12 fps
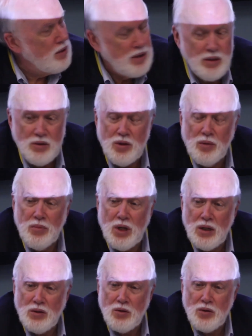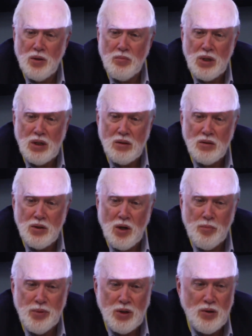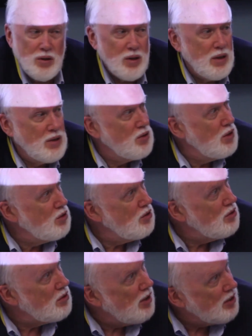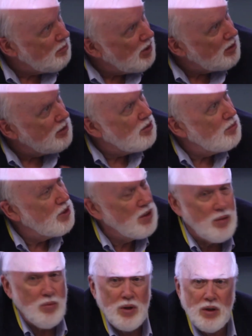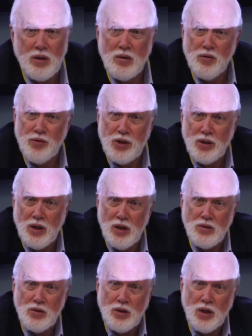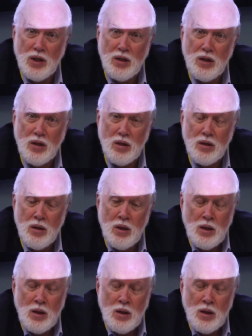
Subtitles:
In some cases, it means helping organizations like Melanoma Network and Ovarian Cancer Canada